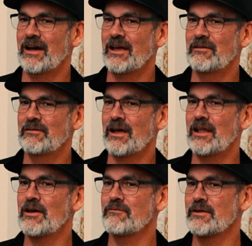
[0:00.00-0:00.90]

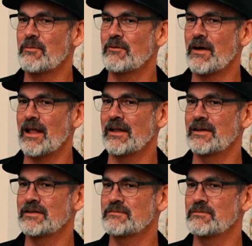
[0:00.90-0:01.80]
I love Napa
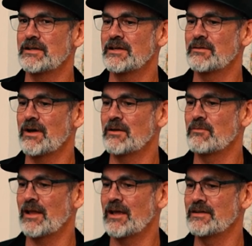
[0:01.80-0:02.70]
Valley. It's really in my
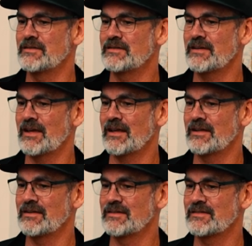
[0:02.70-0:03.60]
blood,
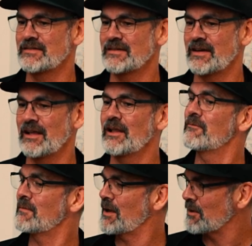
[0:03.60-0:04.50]
and I
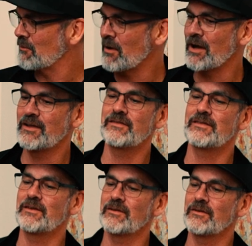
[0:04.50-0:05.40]
love making
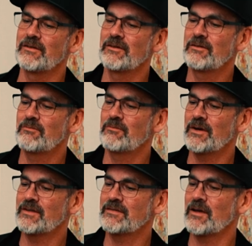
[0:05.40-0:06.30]
wines here.
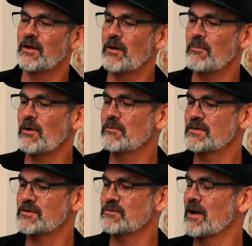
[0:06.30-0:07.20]
But I'm
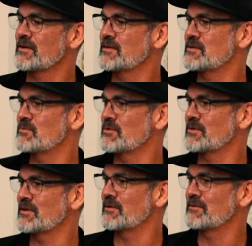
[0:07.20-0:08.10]
always attracted to
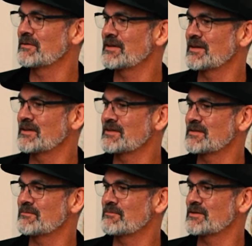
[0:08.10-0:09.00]
Bordeaux.
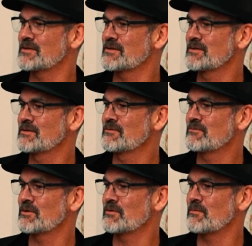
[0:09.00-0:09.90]
It was
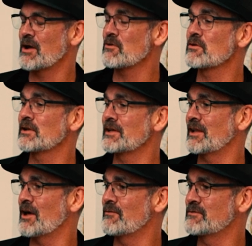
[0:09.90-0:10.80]
one of my early
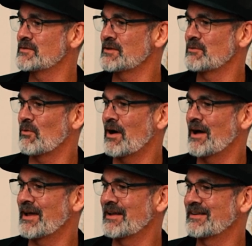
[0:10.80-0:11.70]
loves in
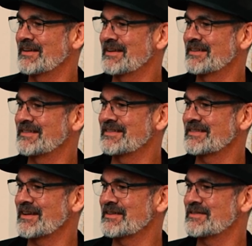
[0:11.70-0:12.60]
wine, and
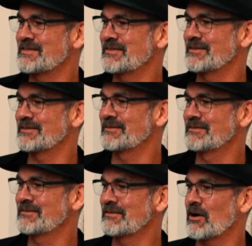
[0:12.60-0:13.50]
I still
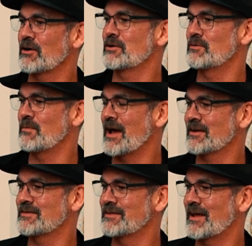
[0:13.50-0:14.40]
hearken
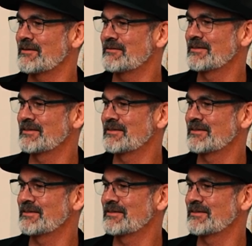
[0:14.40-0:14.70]
back to that